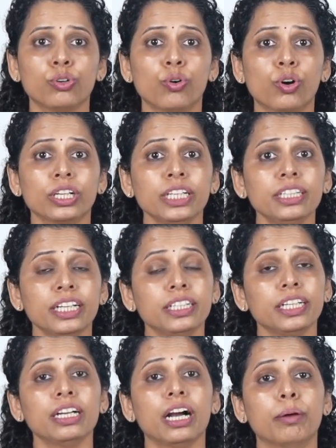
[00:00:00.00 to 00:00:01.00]

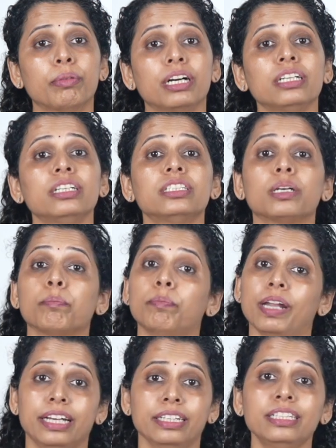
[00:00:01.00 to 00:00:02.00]
coordinating among
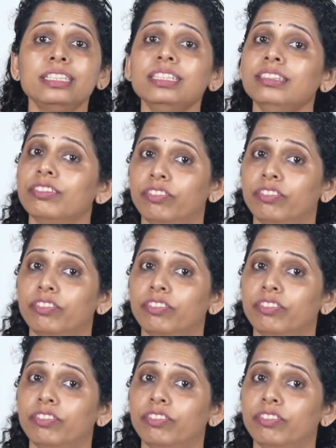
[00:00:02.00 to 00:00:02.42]
suppliers,